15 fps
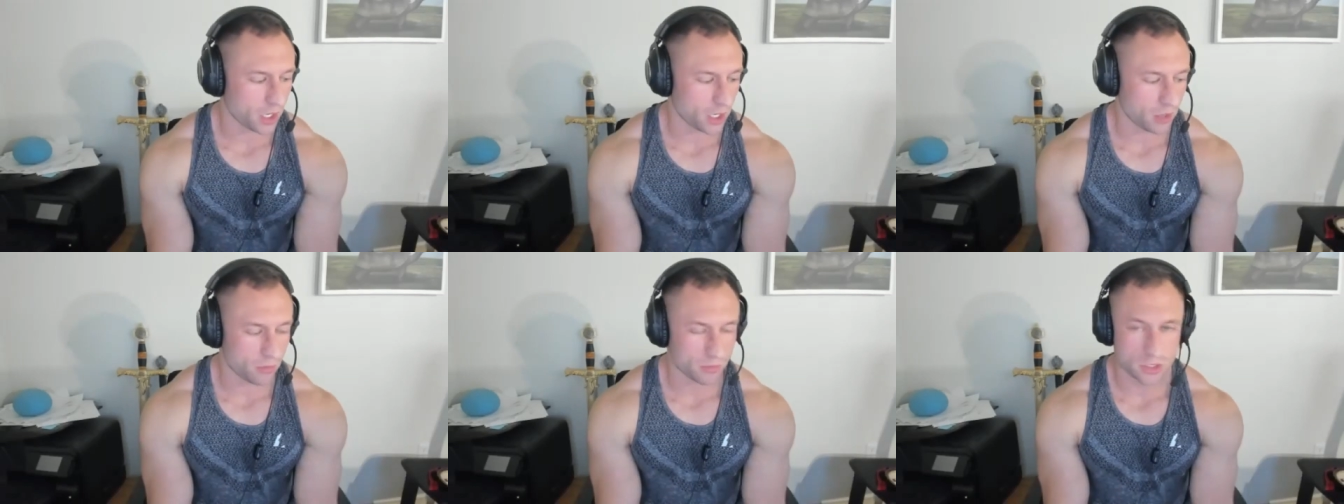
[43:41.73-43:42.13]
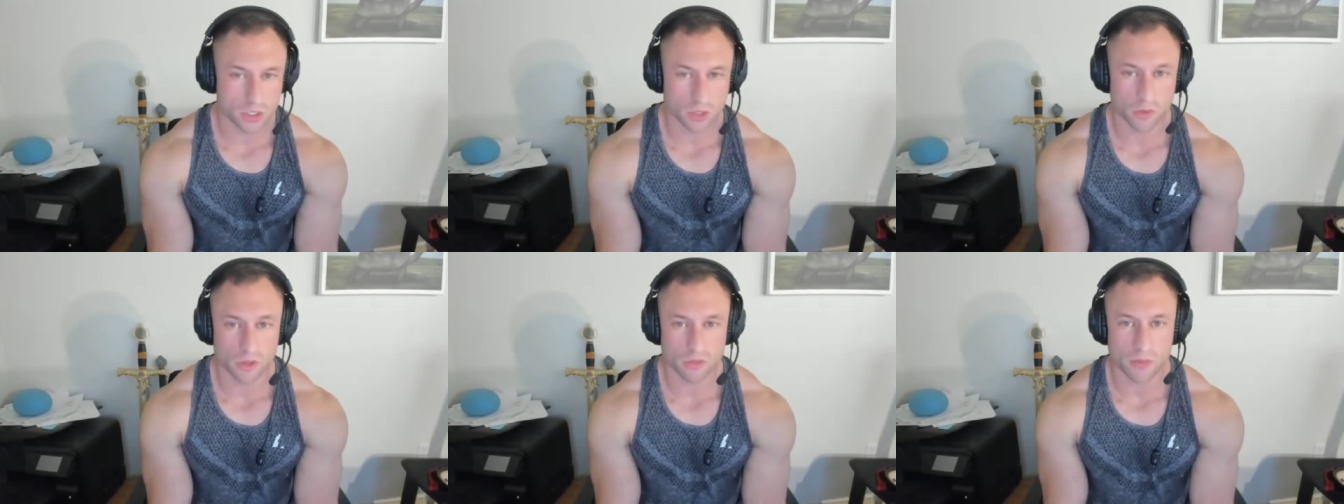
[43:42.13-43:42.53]
Um,
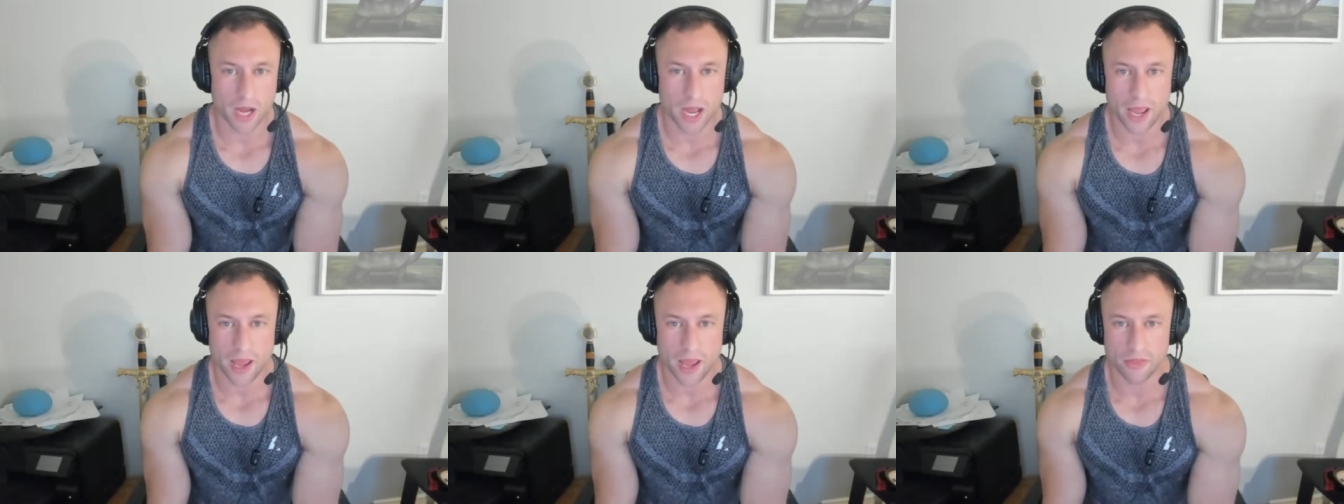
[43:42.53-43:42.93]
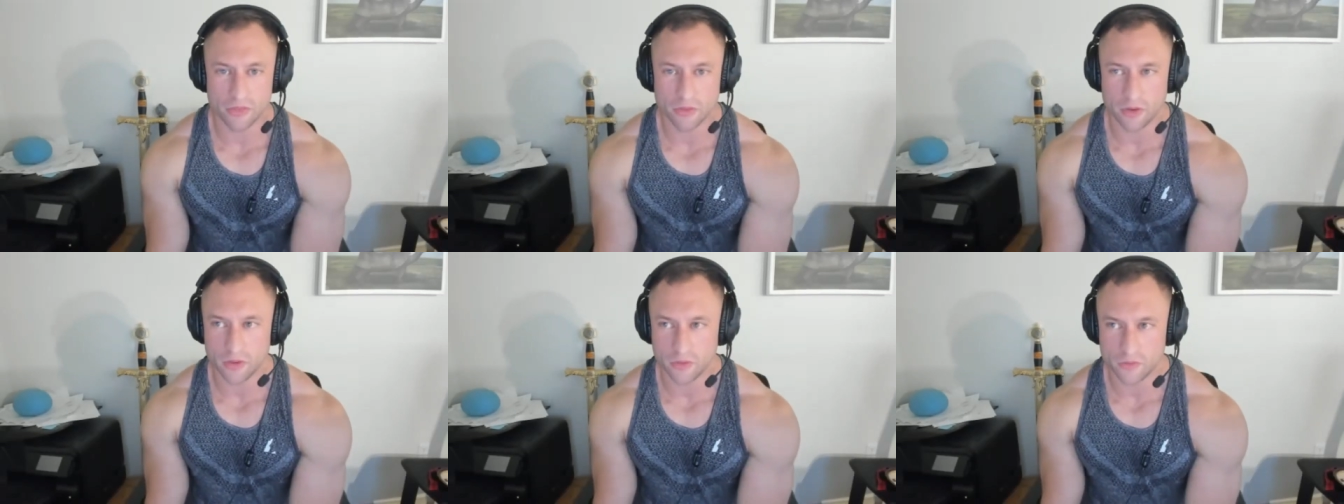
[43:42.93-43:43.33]
so with my
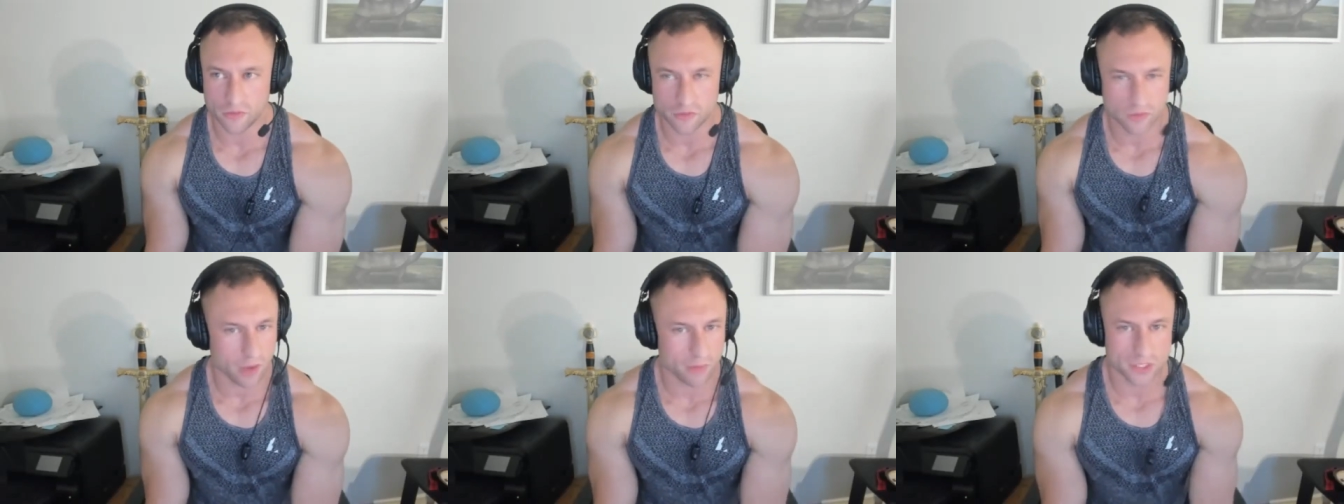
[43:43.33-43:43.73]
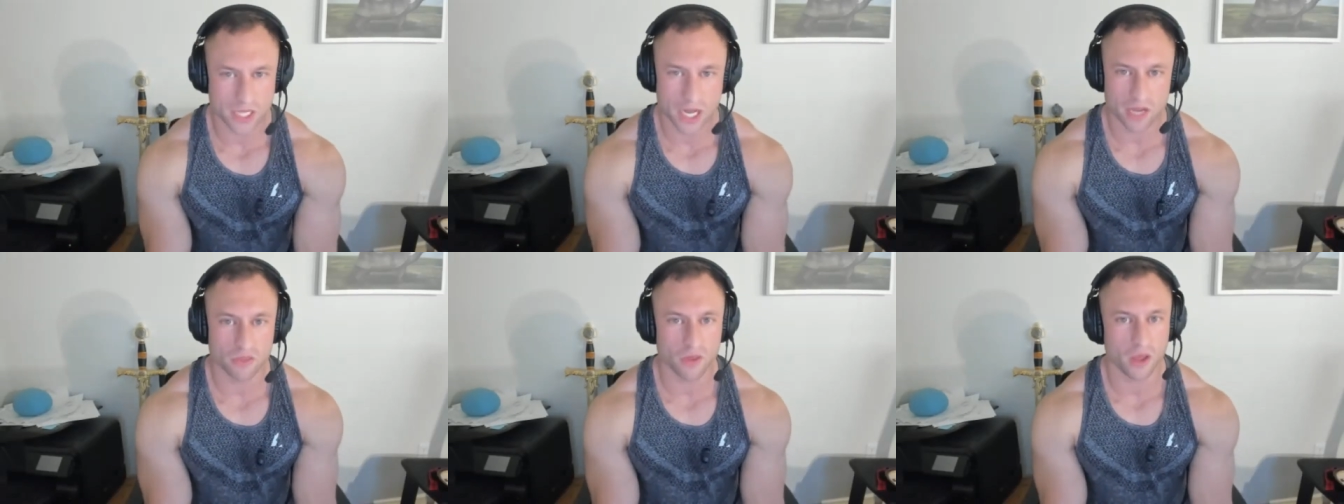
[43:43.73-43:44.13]
athletes, same
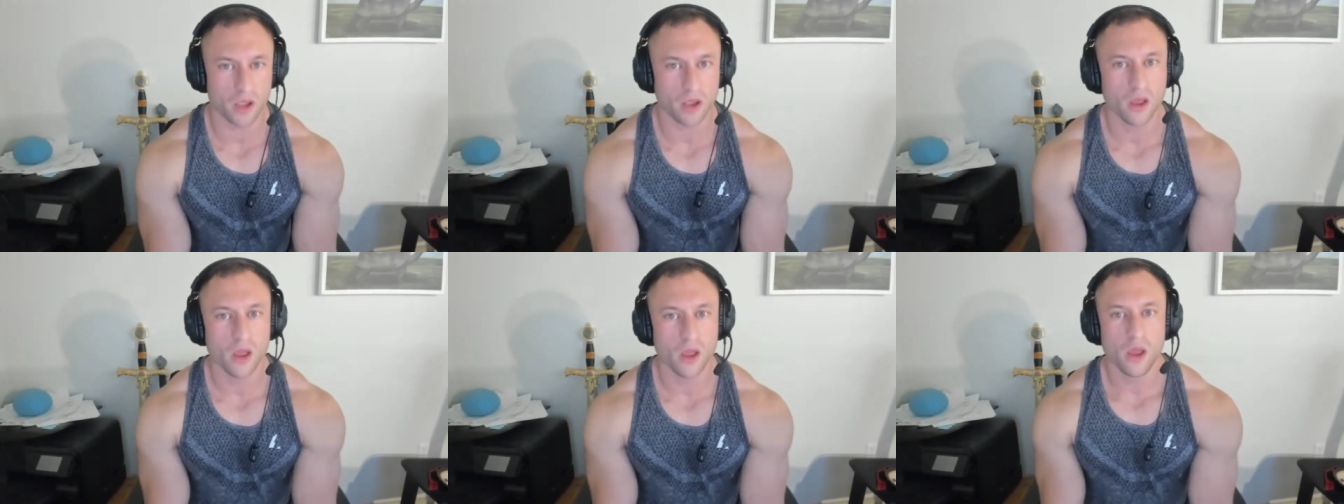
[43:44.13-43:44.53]
exact thing.